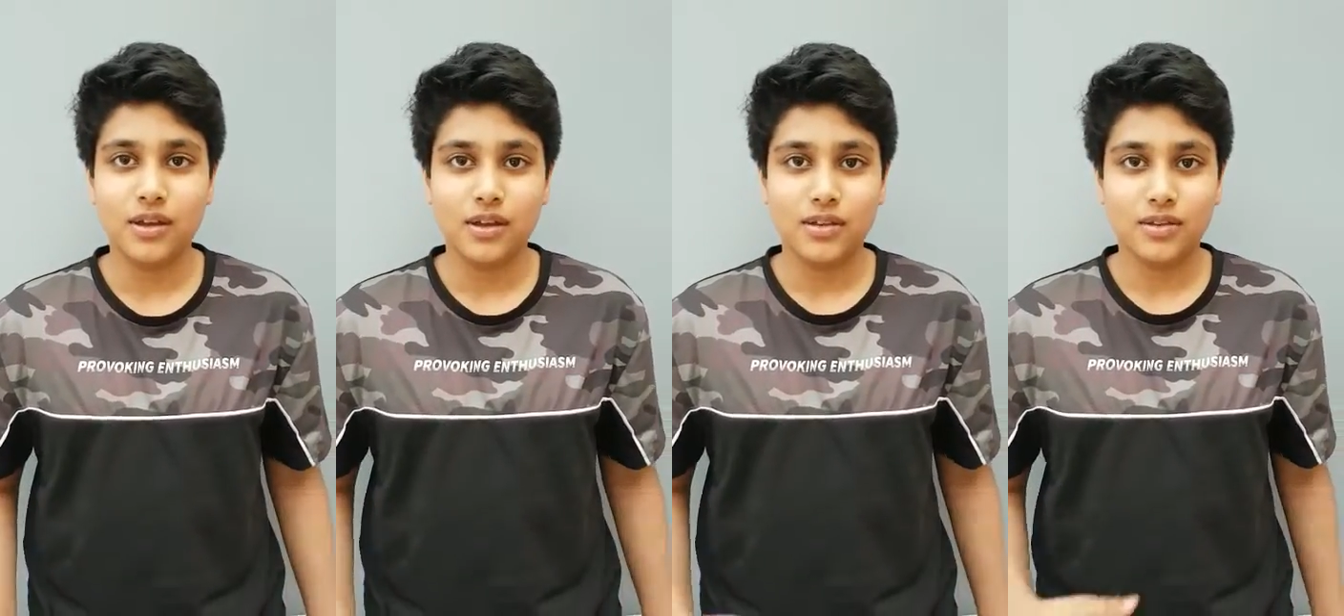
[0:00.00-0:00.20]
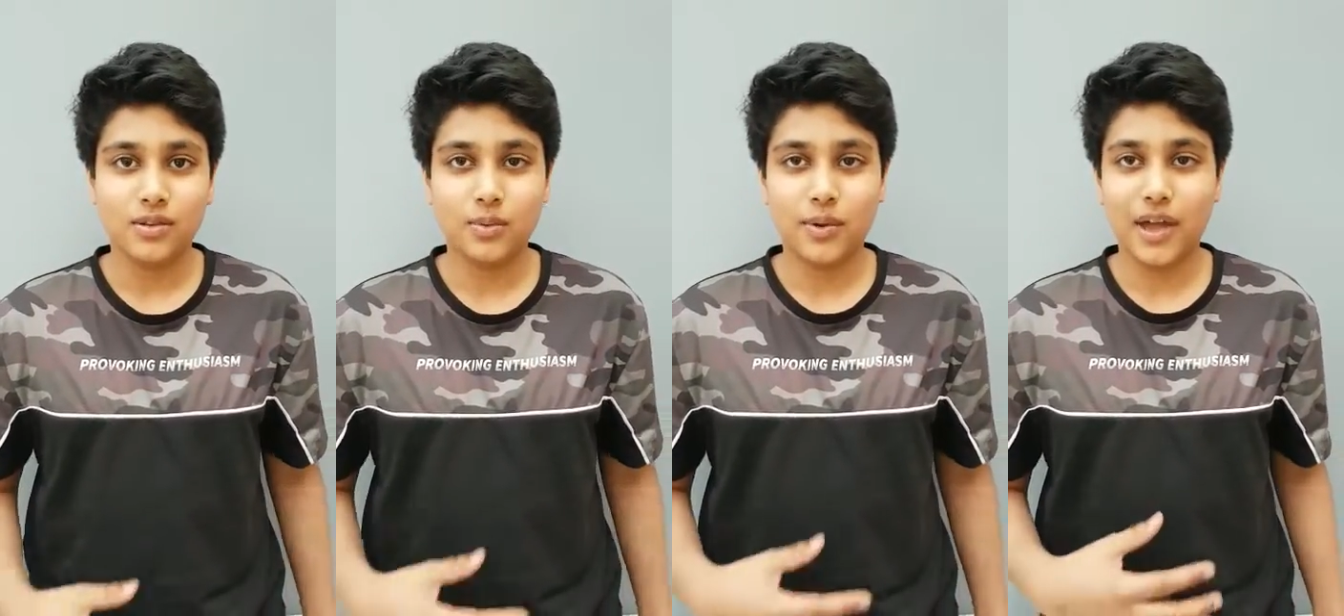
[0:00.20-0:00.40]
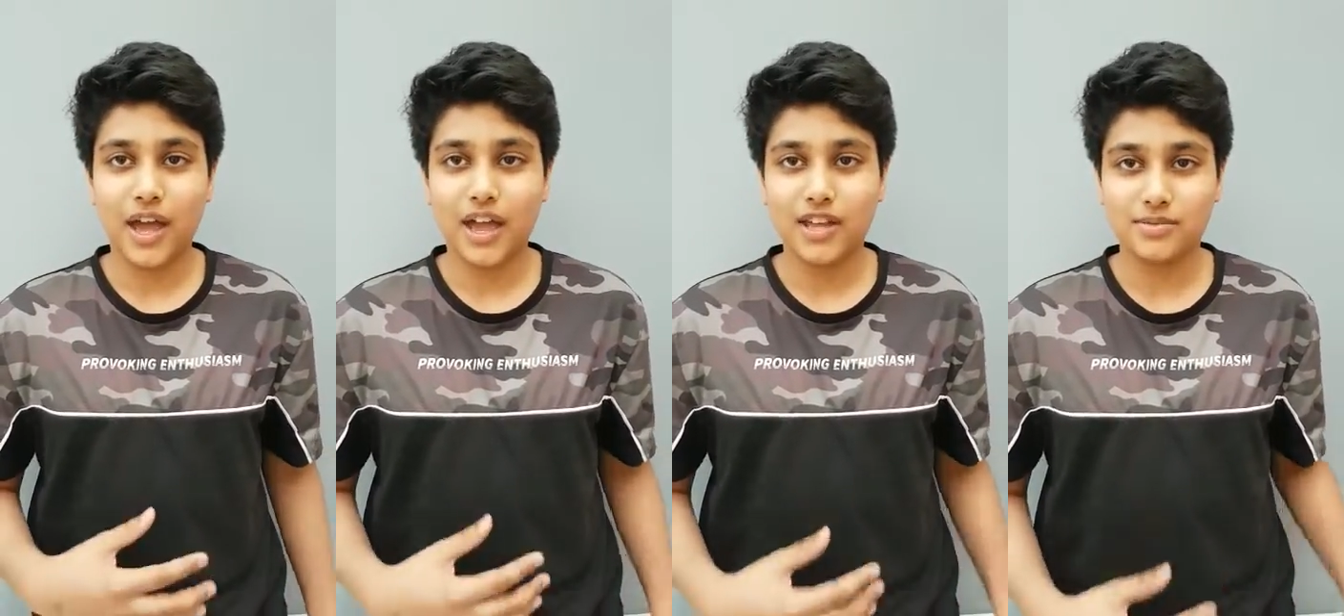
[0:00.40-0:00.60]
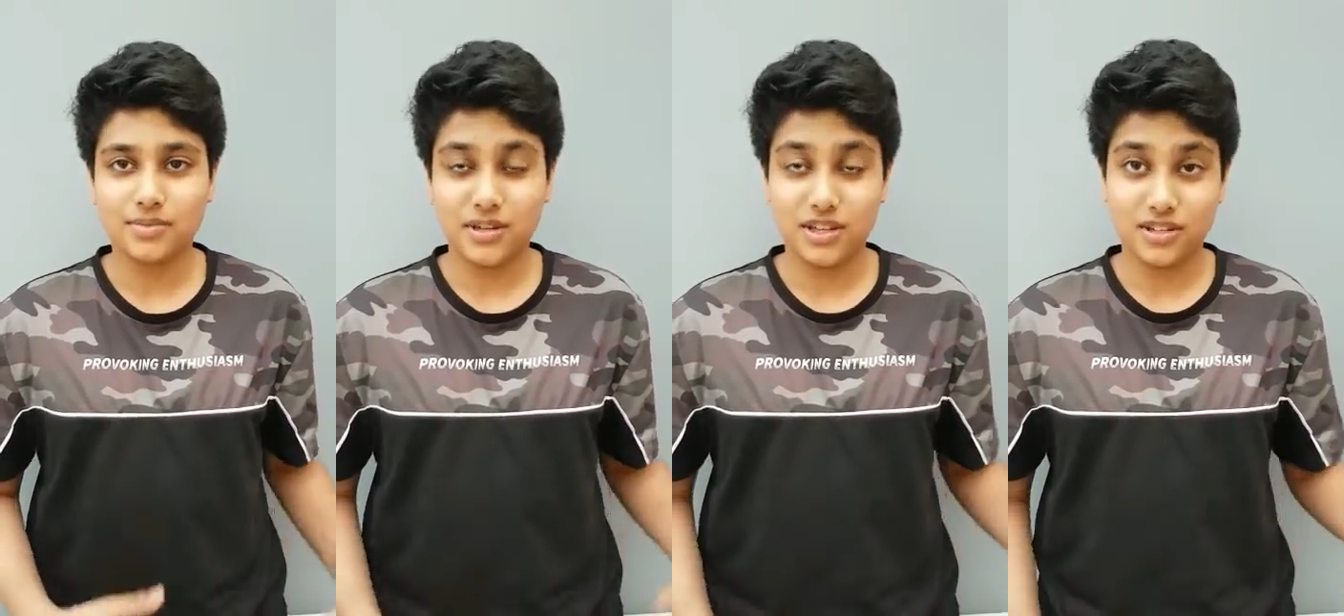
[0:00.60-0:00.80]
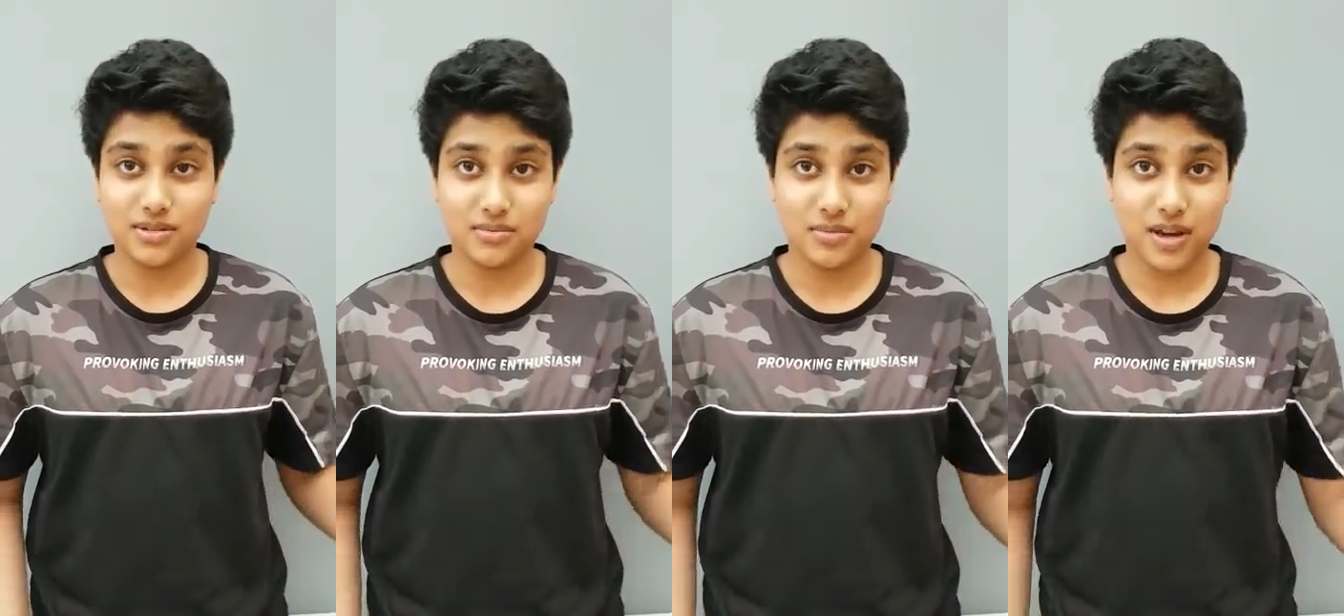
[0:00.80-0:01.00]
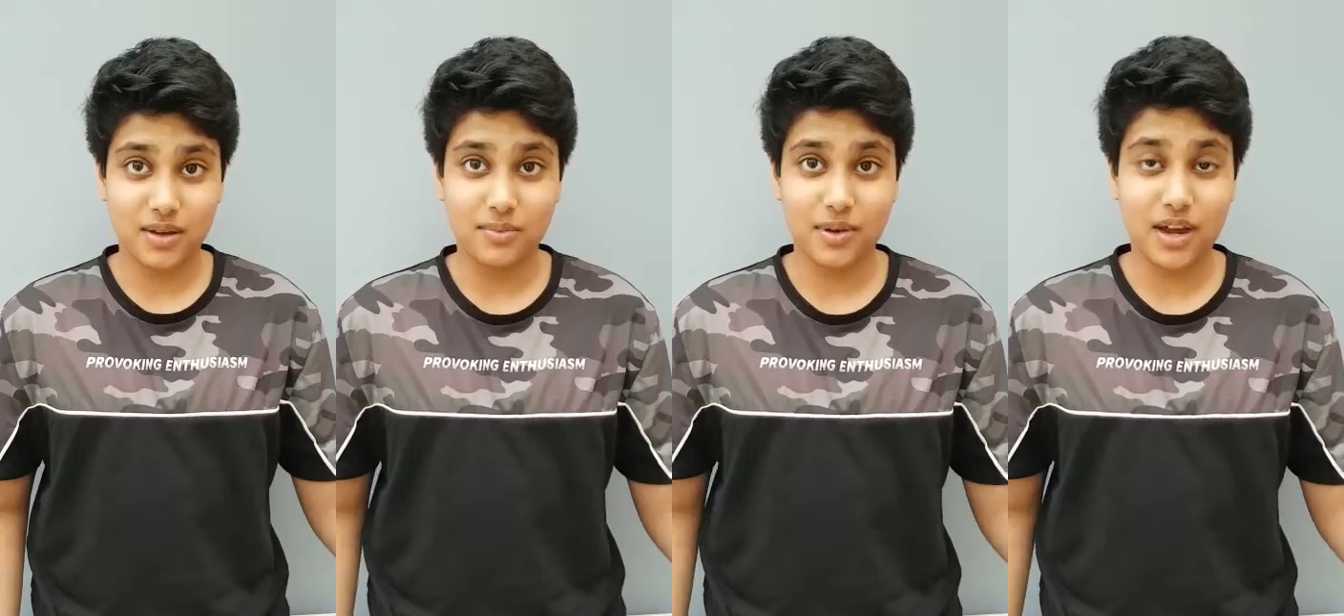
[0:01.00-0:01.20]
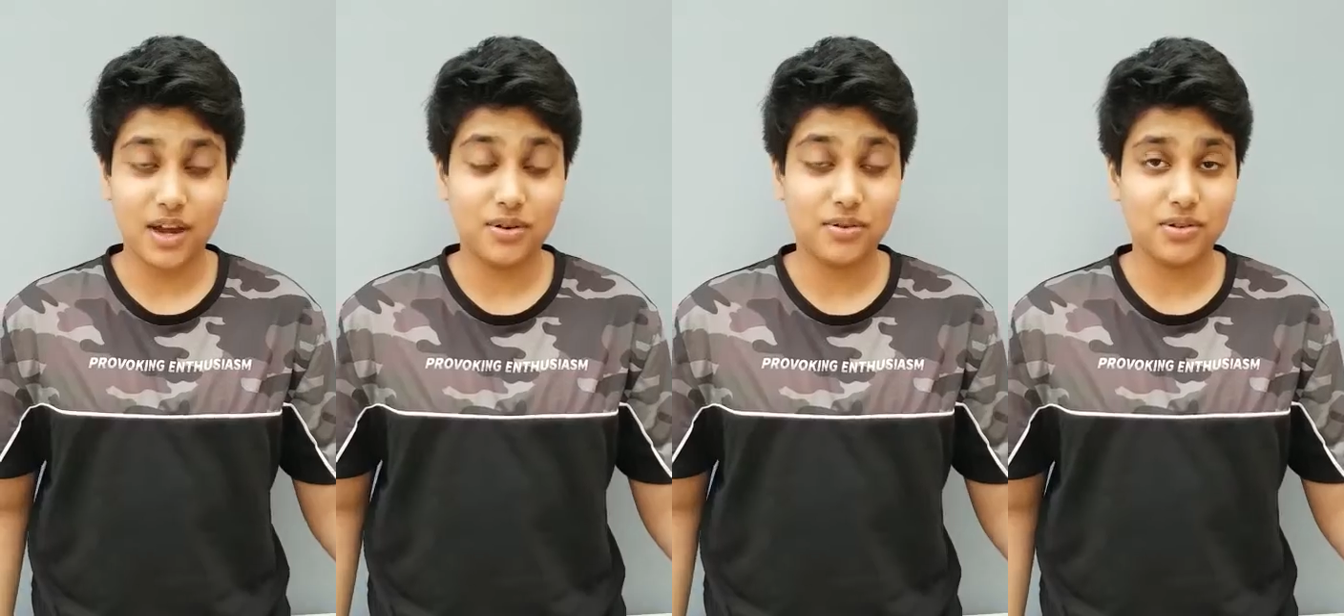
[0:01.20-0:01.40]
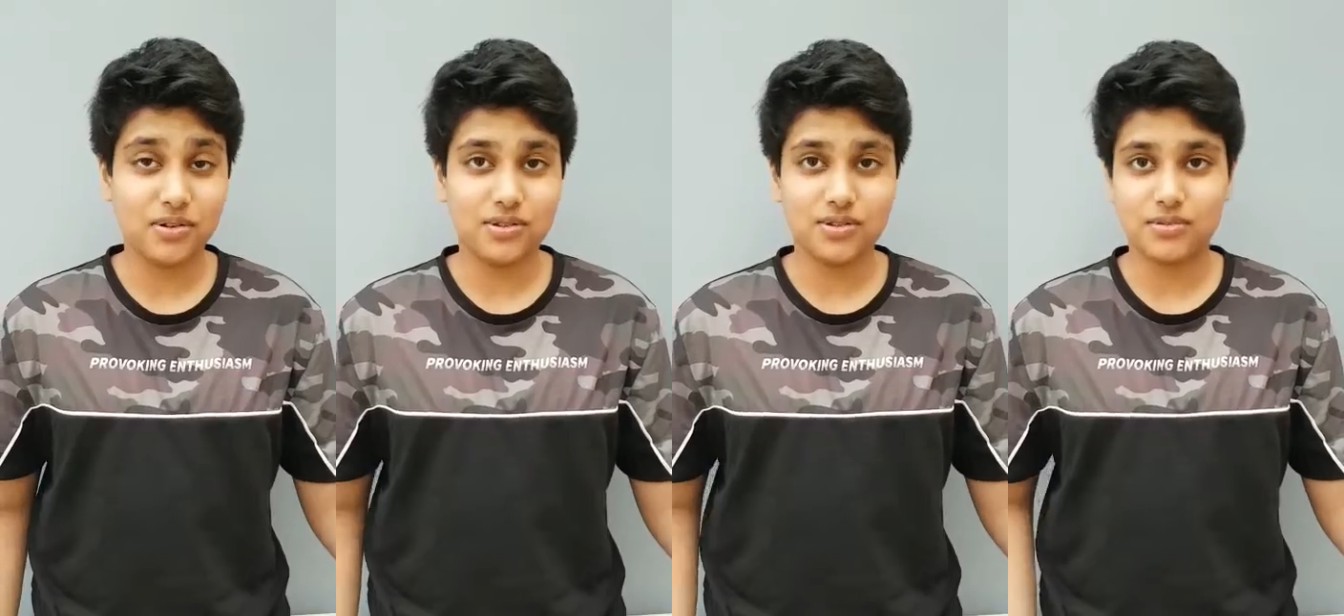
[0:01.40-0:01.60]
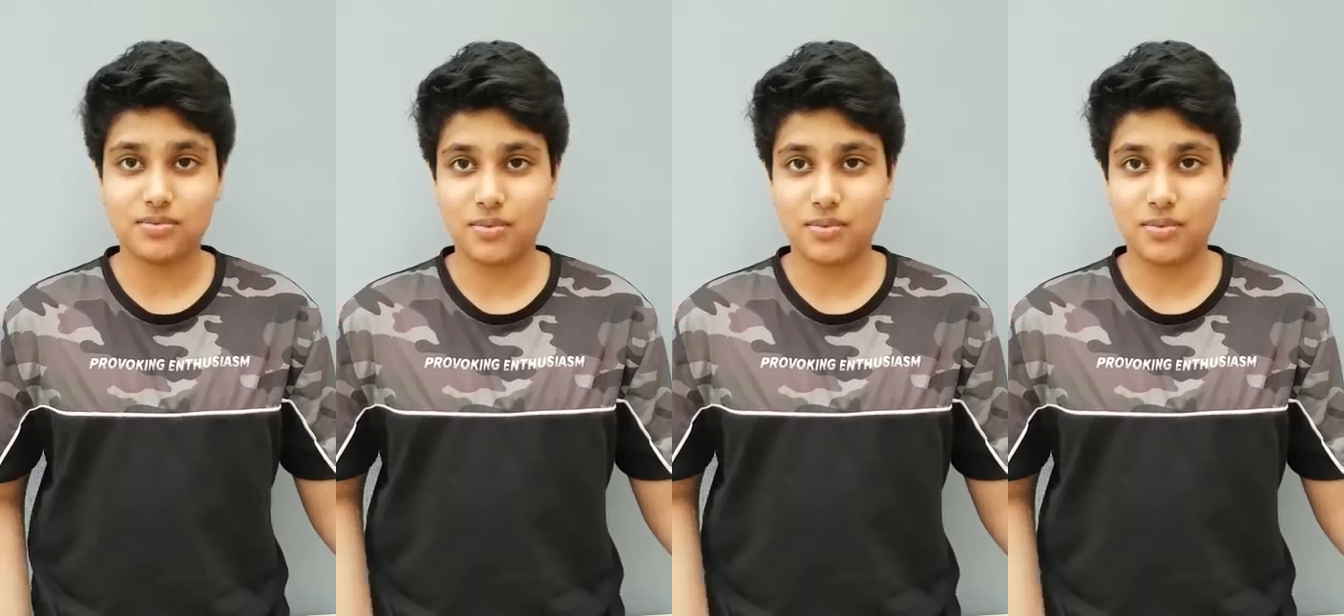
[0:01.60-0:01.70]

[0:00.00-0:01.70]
The way I speak to my parents,